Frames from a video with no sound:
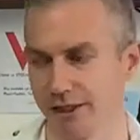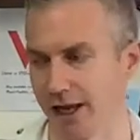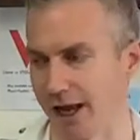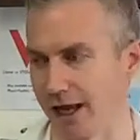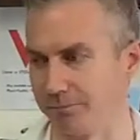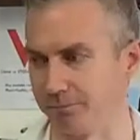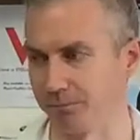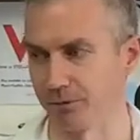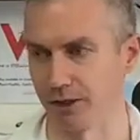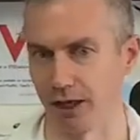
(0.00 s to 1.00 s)

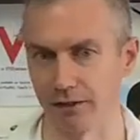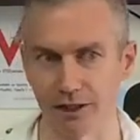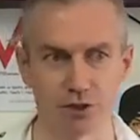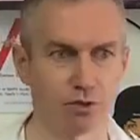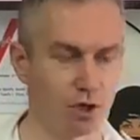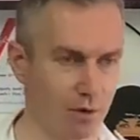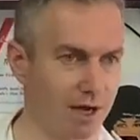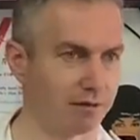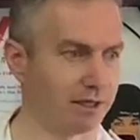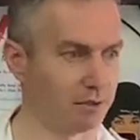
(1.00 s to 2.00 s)
And unless you go
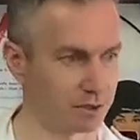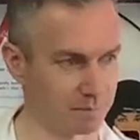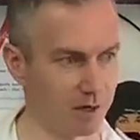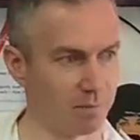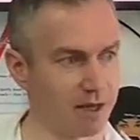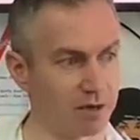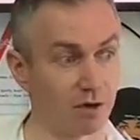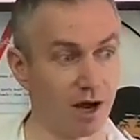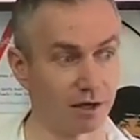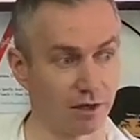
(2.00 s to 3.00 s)
out and you experiment, you're
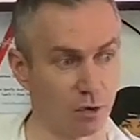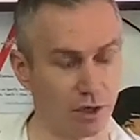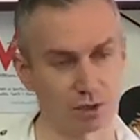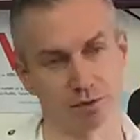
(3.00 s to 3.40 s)
not going to know which,